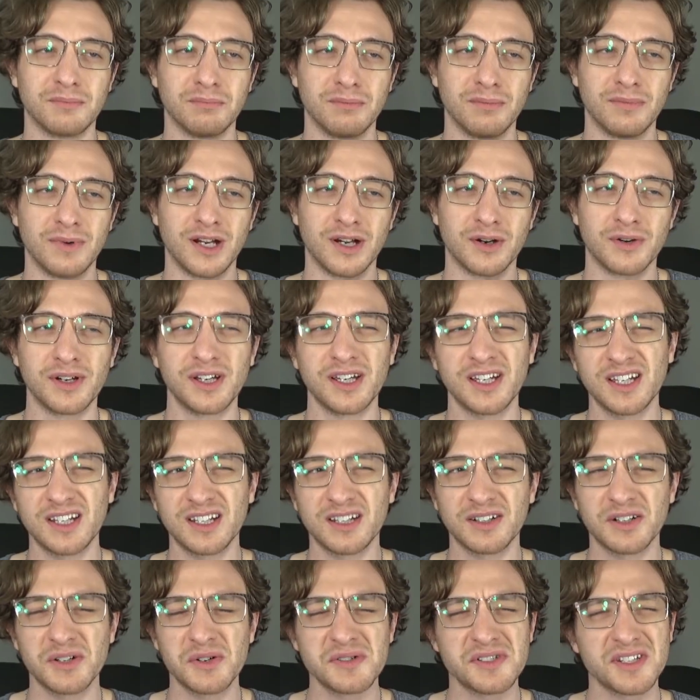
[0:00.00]
Marriott
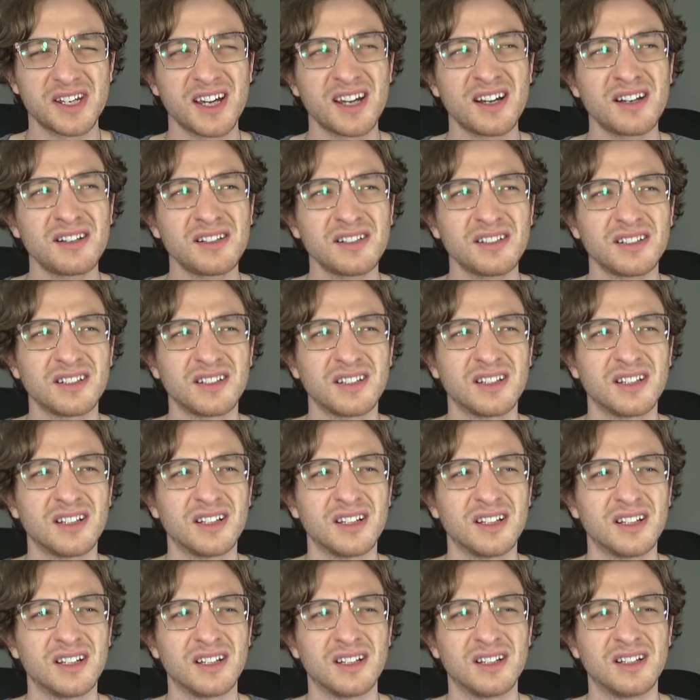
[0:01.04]
Hotel.
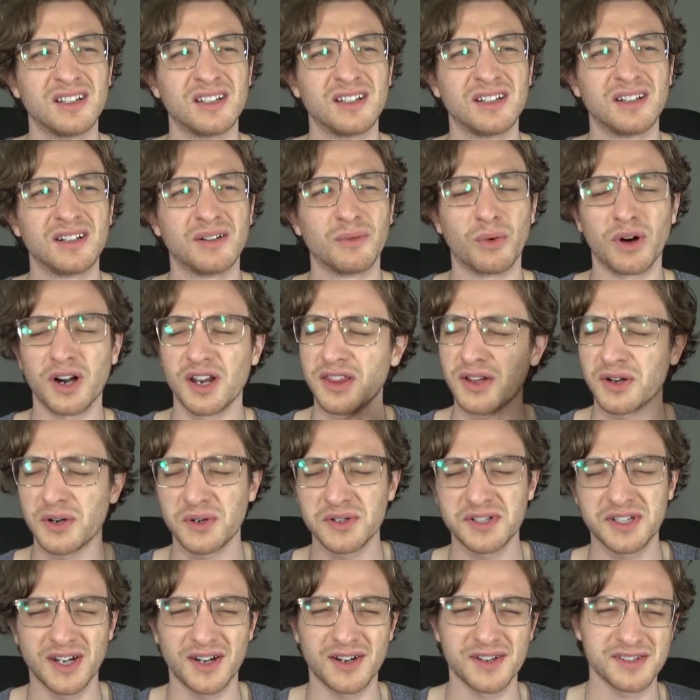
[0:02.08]
One of the
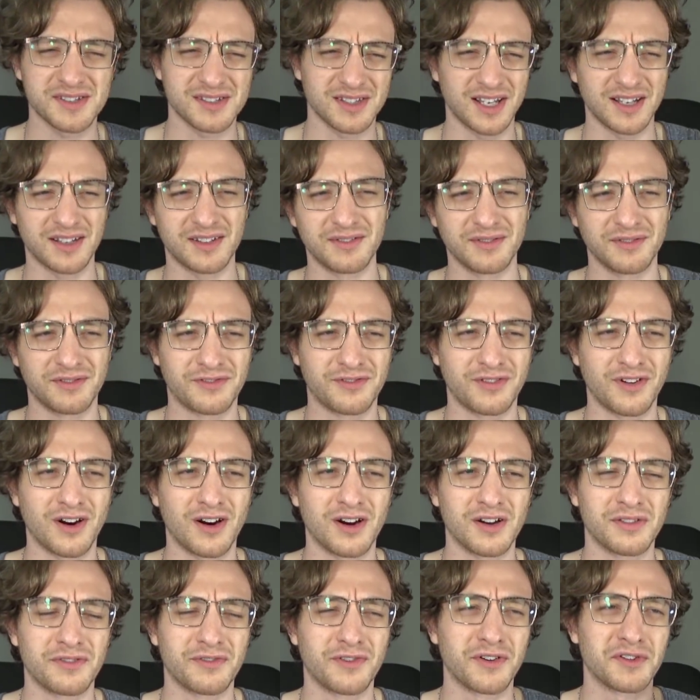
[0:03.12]
hotels in
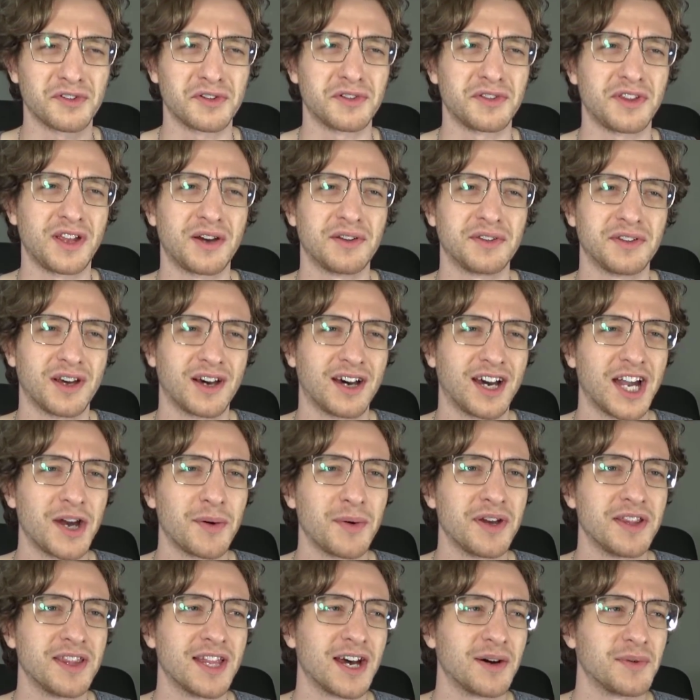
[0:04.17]
further down the
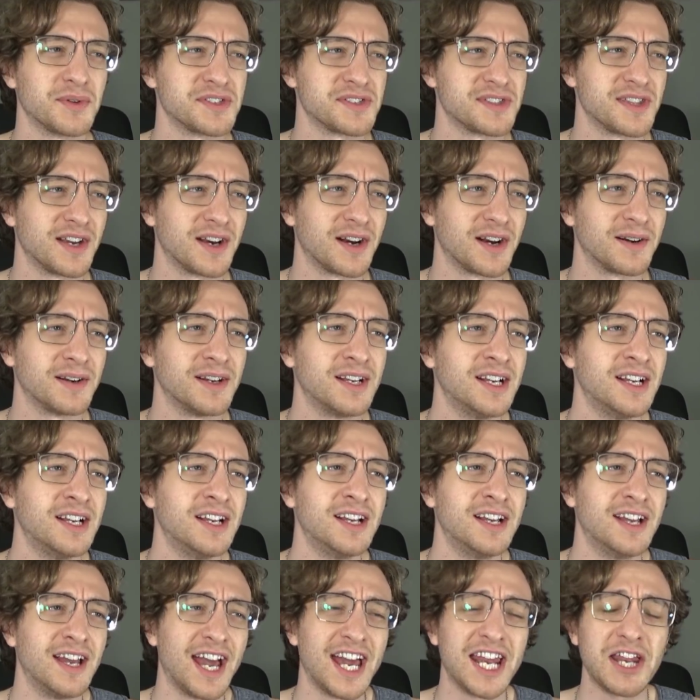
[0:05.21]
highway that was there.
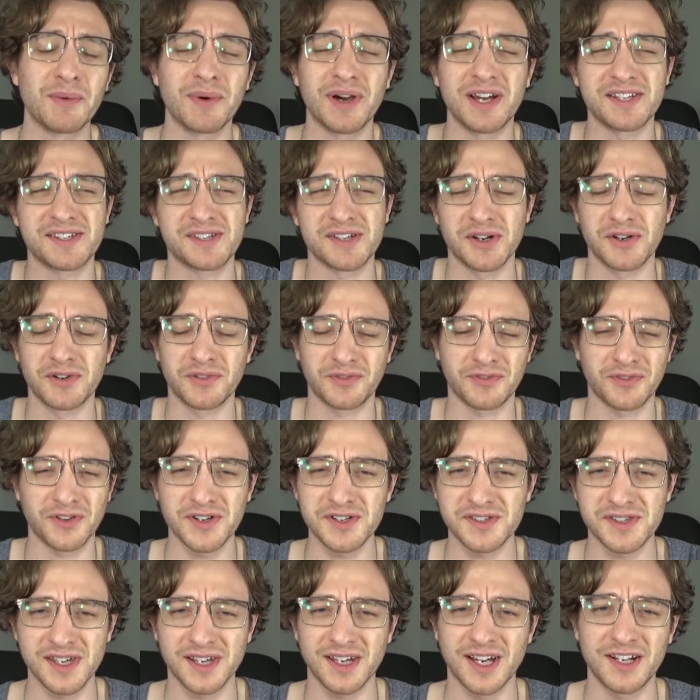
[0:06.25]
Anyway, so
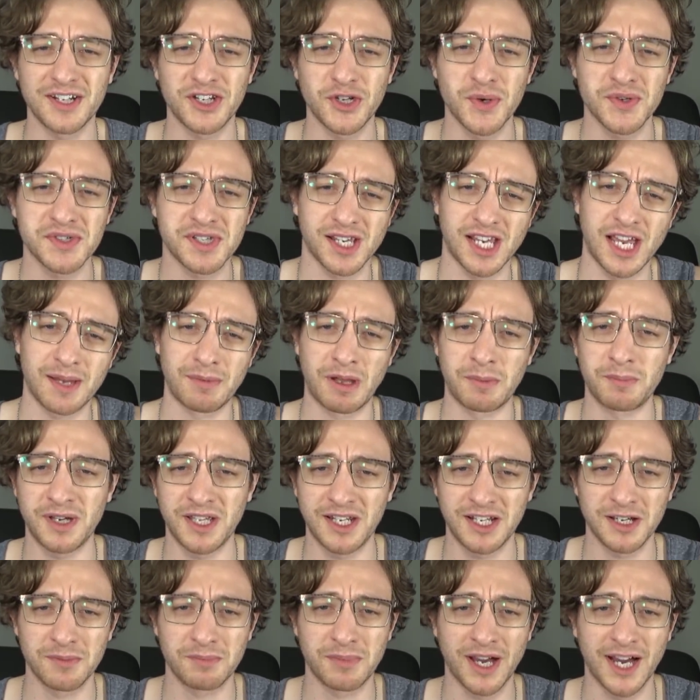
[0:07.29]
first thing I do is I get my
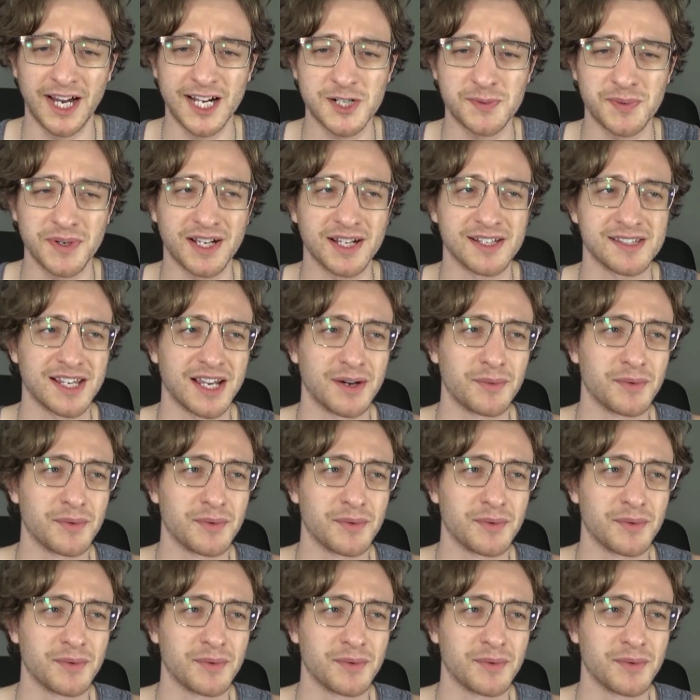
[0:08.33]
media badge because I